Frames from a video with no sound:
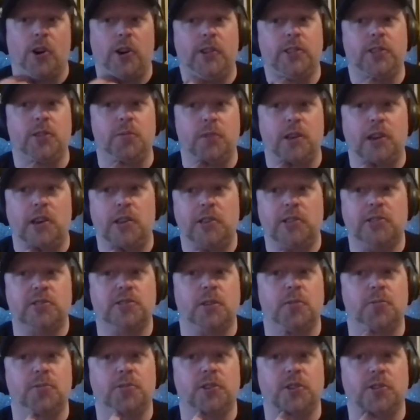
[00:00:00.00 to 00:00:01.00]
at the Middle East
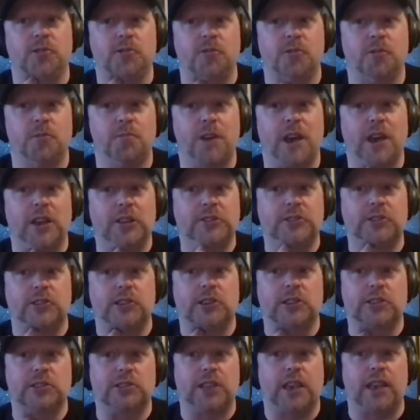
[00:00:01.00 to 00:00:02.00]
upstairs for the past
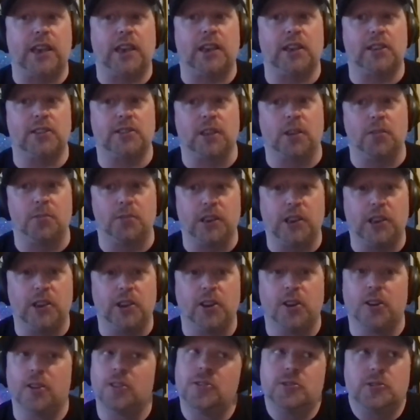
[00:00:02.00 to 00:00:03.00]
6 days. I'll be
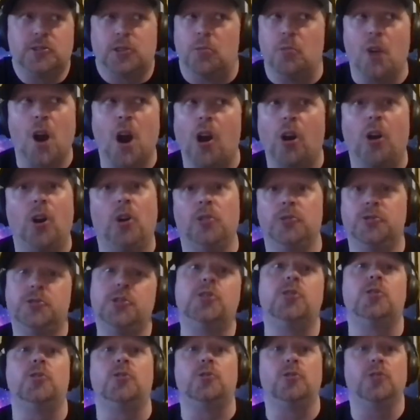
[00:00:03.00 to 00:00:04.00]
here tomorrow
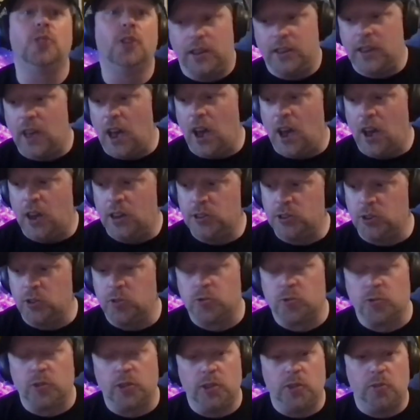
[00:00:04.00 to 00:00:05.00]
too. But yeah, I
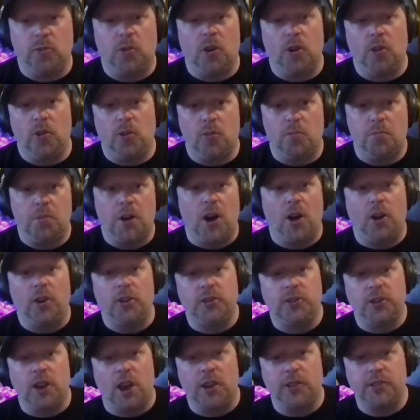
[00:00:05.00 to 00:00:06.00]
just really want to
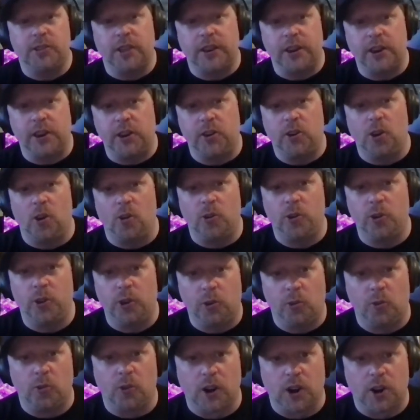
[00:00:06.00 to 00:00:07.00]
apologize. I didn't know who
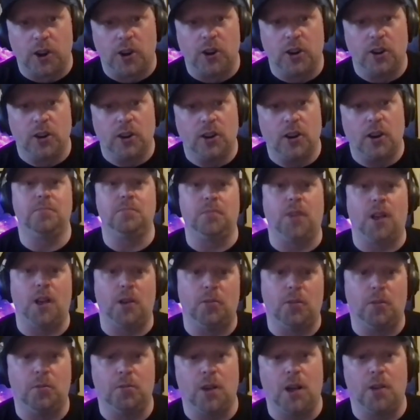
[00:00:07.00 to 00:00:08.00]
you were. Blah,
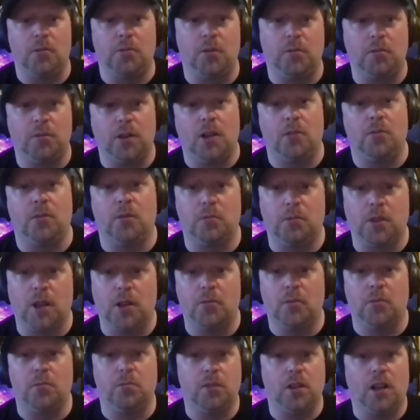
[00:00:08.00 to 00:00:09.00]
blah, blah, blah, blah, blah, blah,
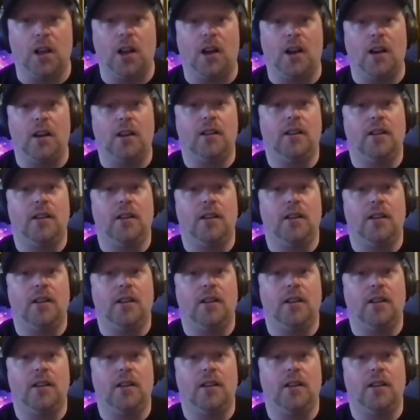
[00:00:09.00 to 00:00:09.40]
blah, blah.